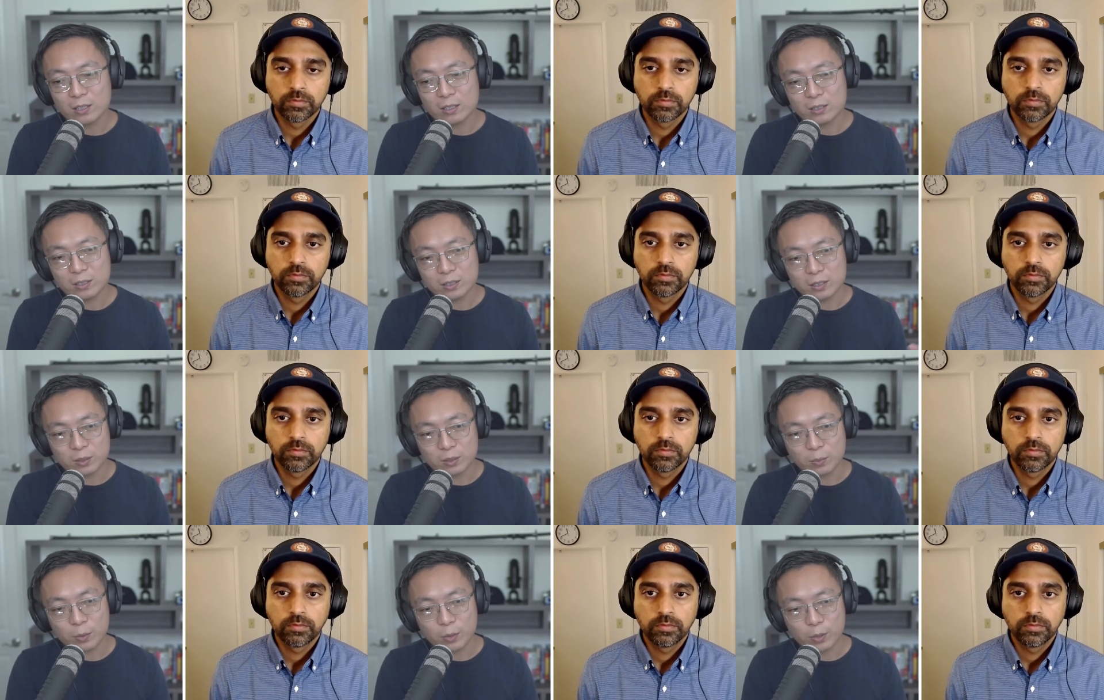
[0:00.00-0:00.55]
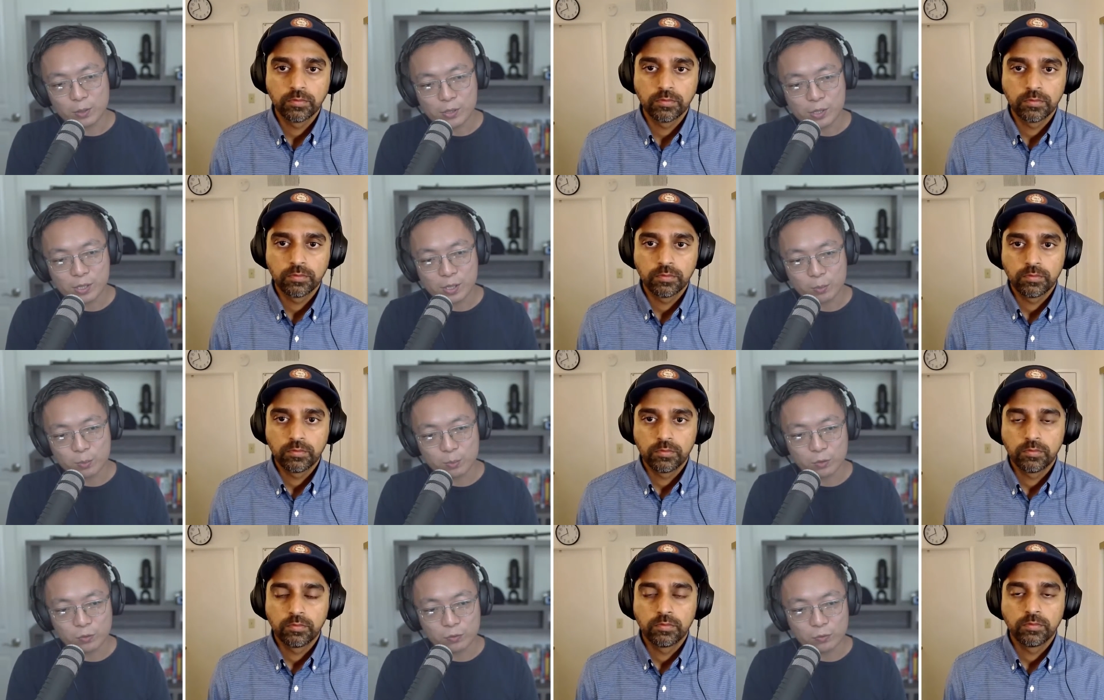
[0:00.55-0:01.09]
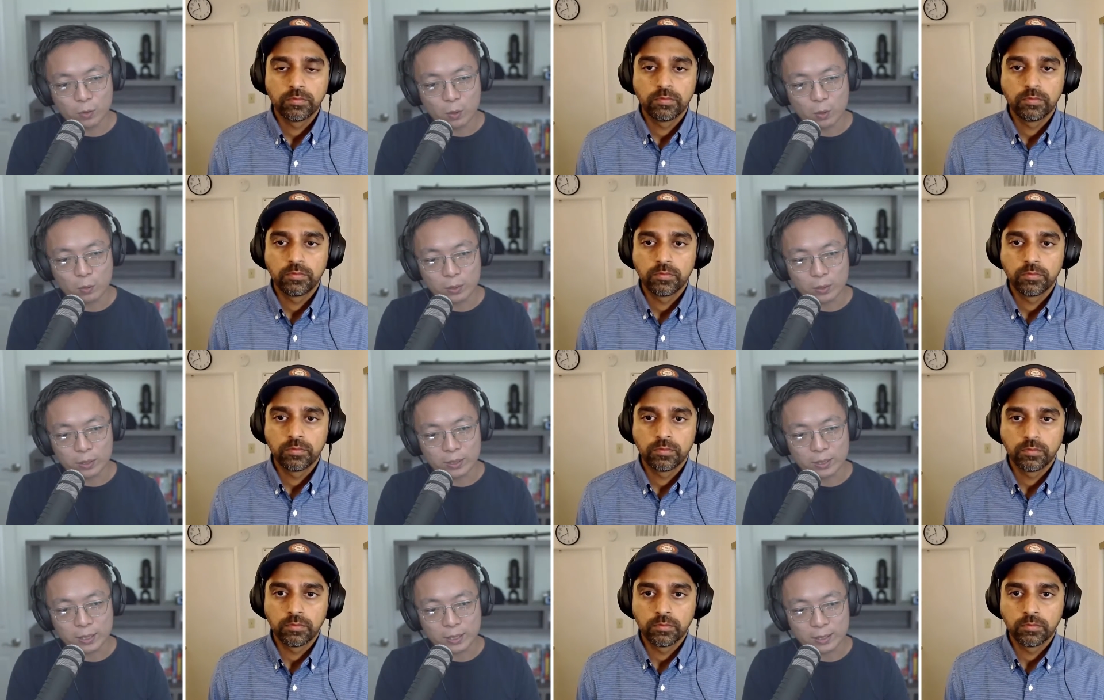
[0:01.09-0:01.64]
Speaker 1: the person move
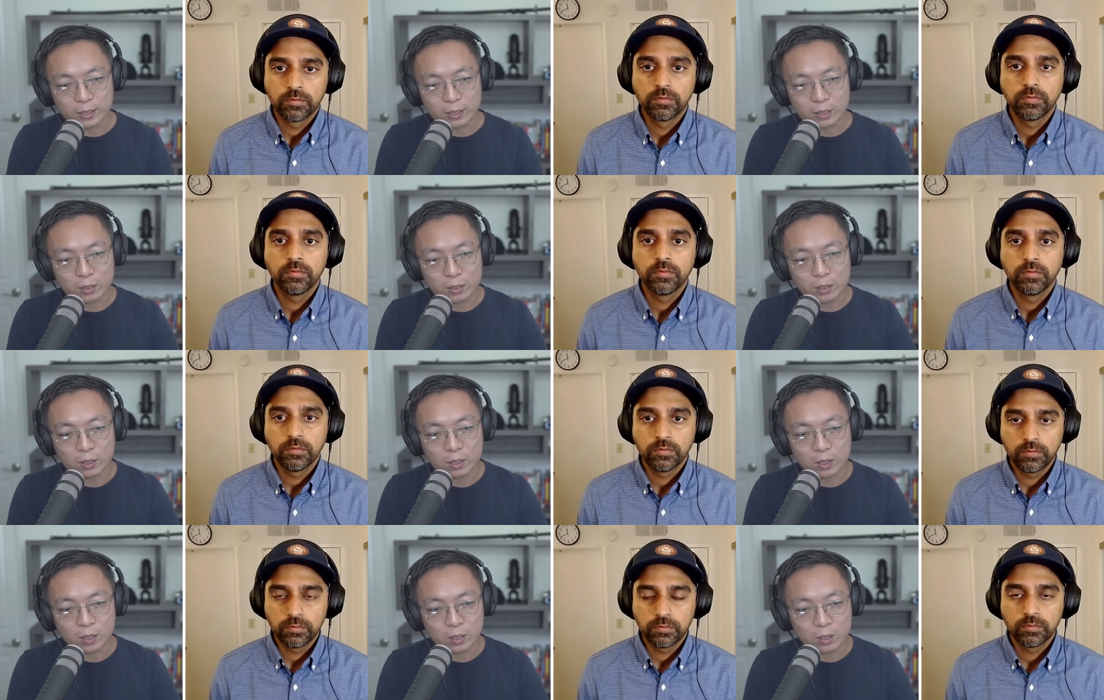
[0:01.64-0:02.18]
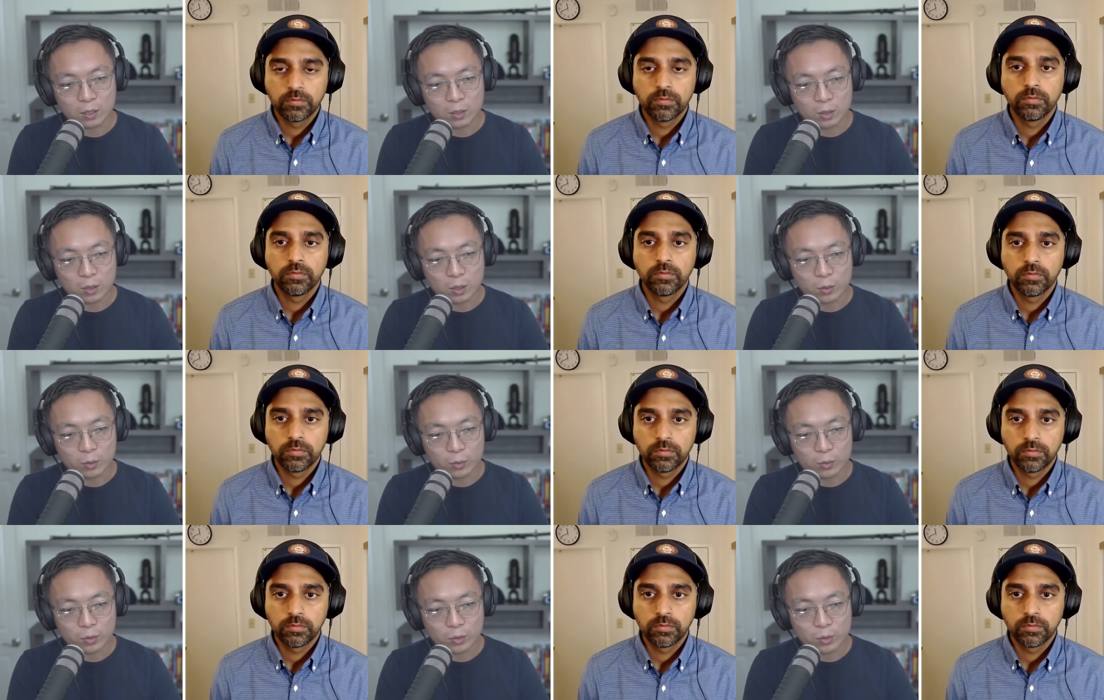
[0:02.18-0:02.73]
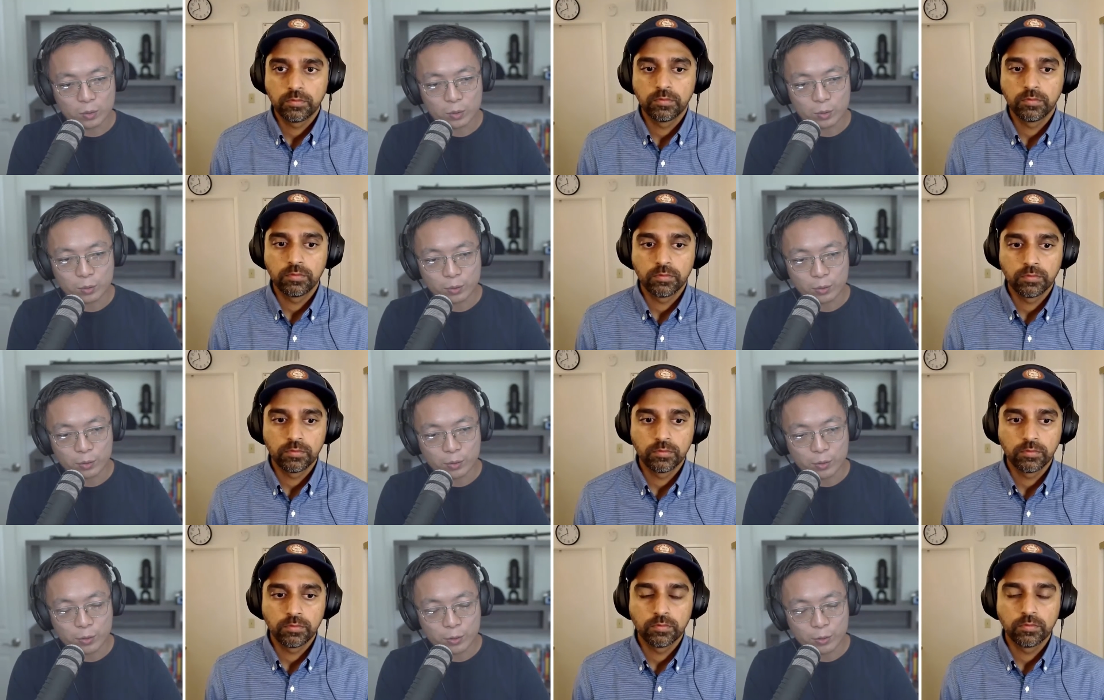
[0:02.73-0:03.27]
forward and uh, go
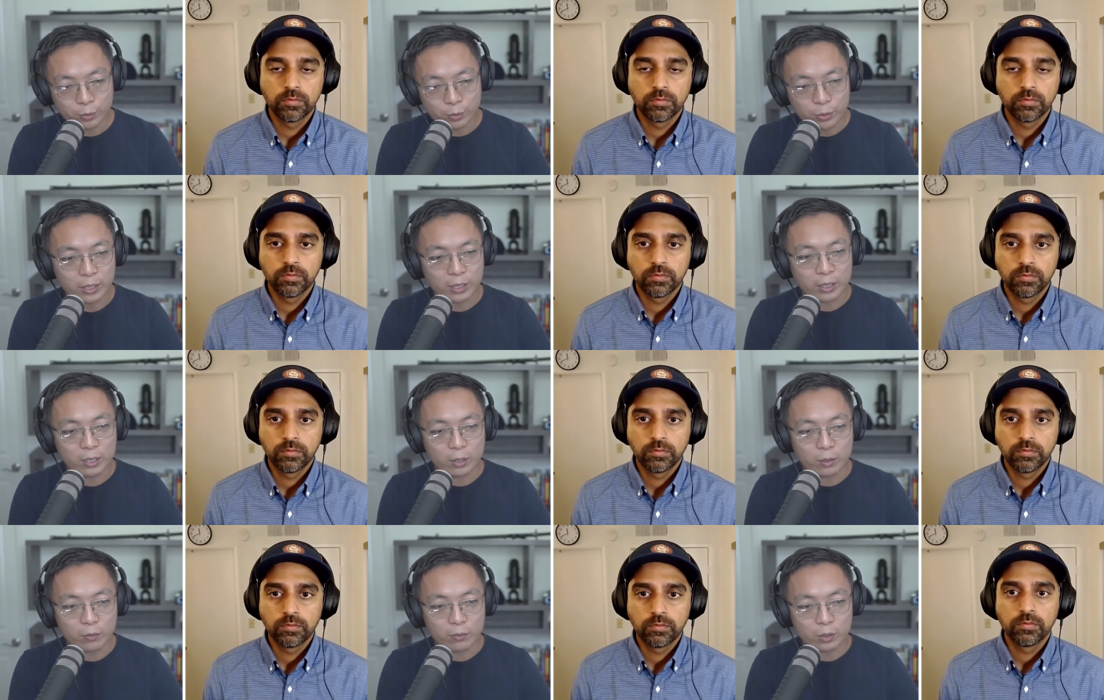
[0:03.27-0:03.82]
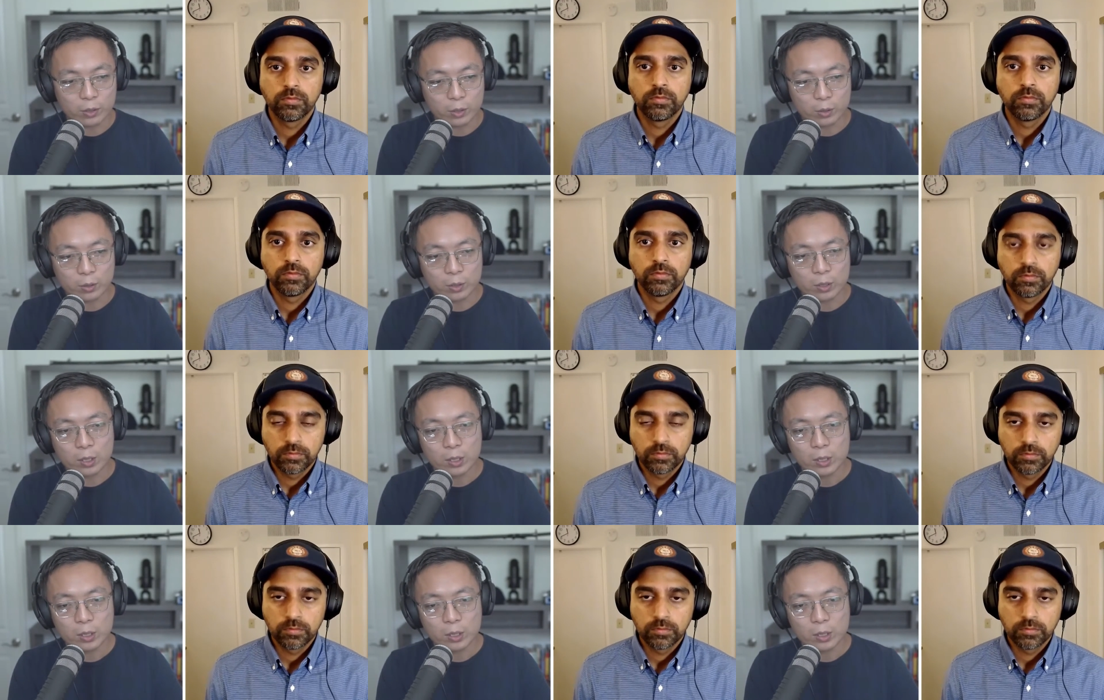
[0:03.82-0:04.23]
through the interview